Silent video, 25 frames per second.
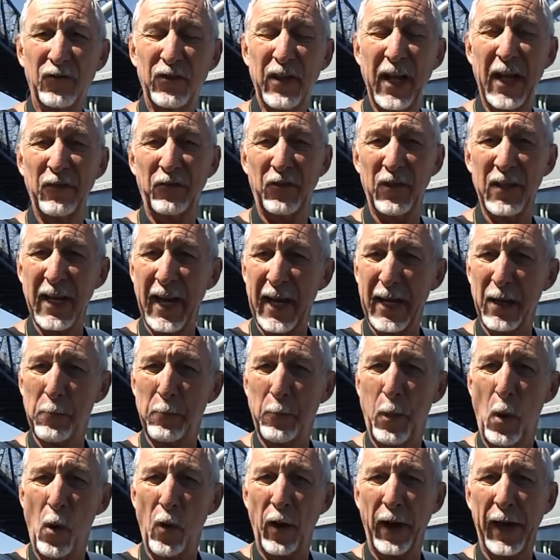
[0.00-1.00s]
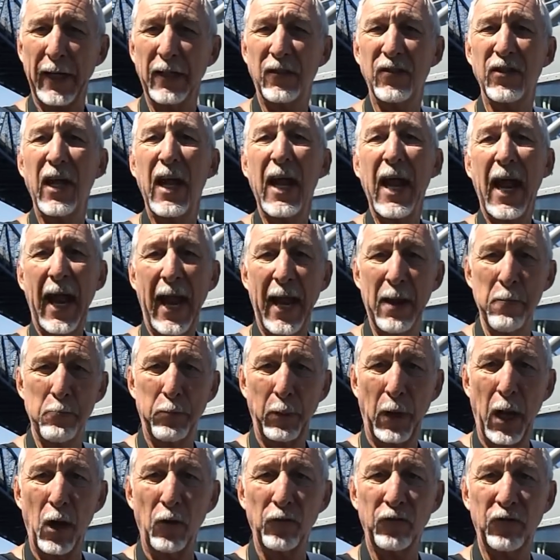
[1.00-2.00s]
designated point and
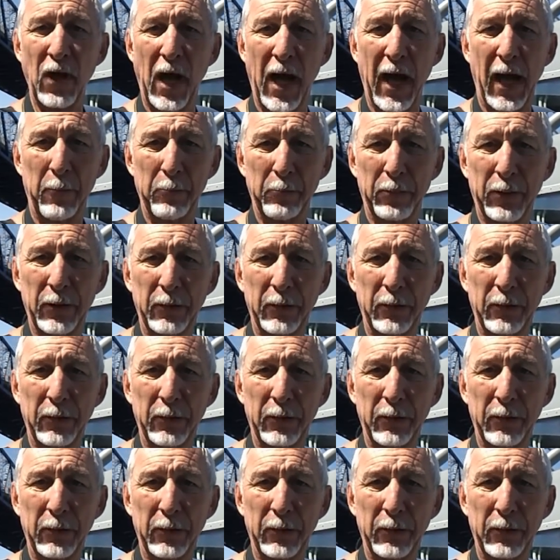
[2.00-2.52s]
blows up.